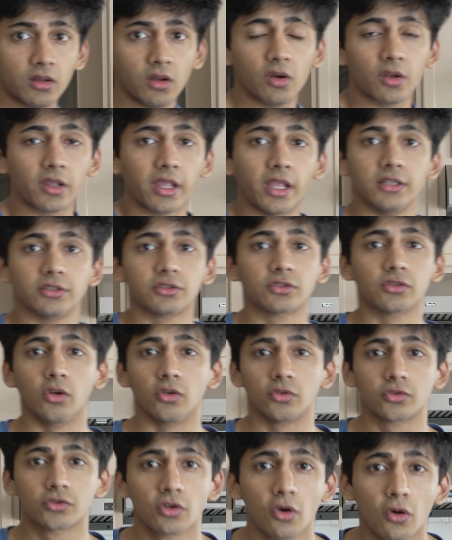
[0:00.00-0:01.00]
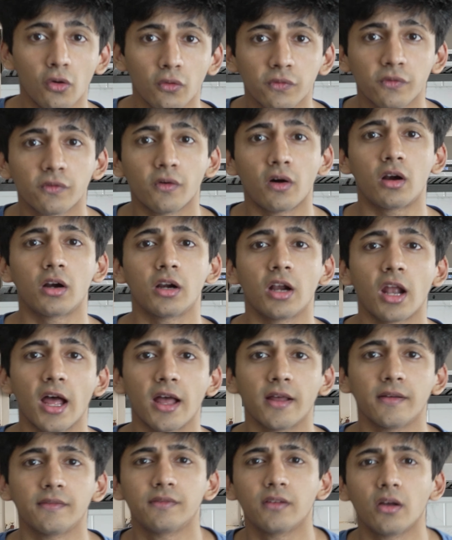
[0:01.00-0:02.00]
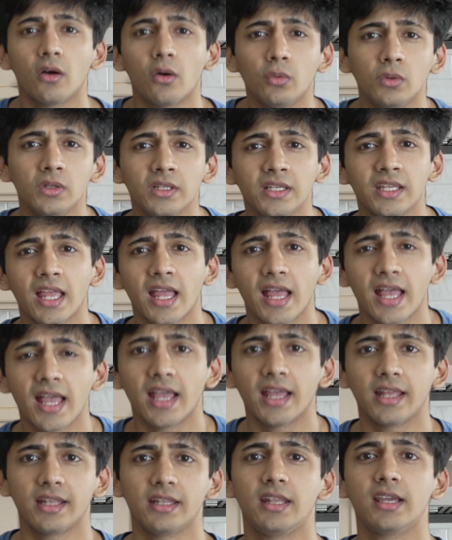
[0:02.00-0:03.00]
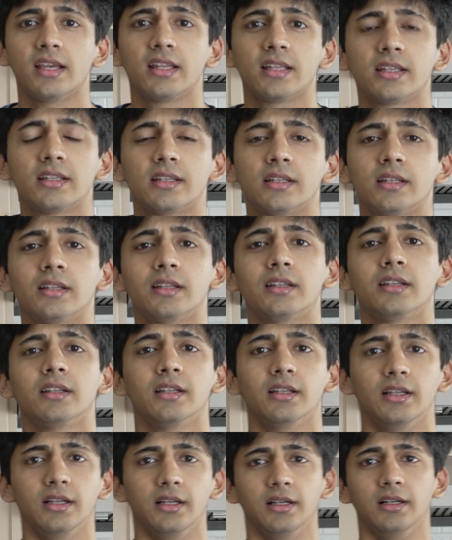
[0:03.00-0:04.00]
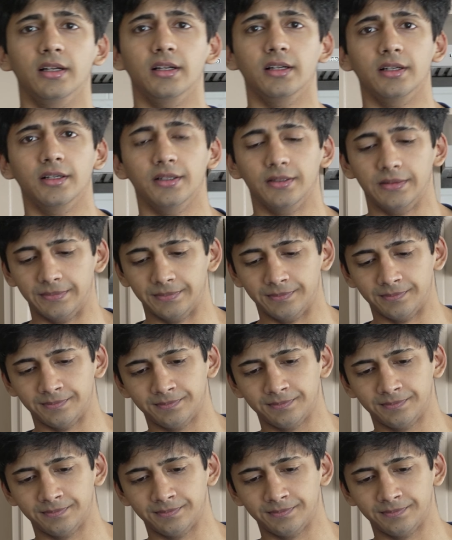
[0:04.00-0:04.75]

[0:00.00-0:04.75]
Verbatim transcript: Okay, so, so far I've only had um,